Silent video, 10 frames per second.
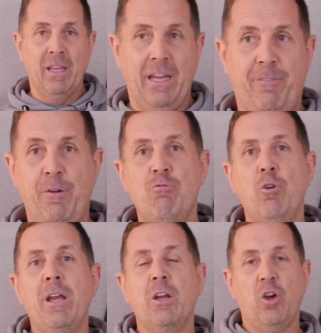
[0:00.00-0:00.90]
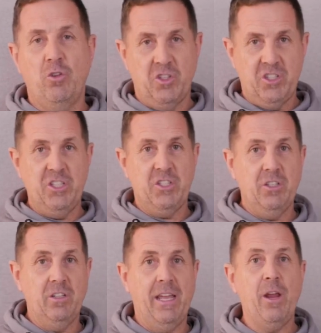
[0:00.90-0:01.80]
If you're running
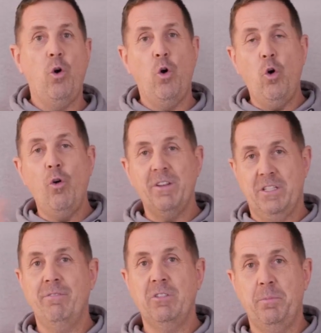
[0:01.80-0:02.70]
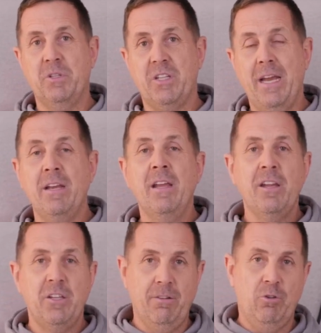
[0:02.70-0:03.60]
consistently over 70%,
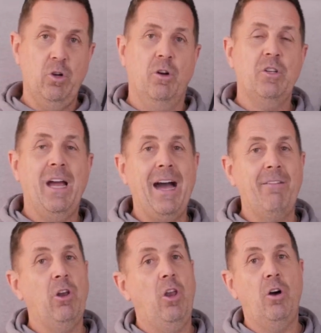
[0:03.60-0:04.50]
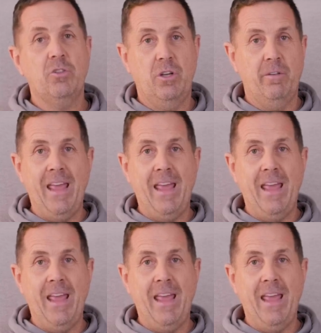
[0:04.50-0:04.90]
you've got to have a lot of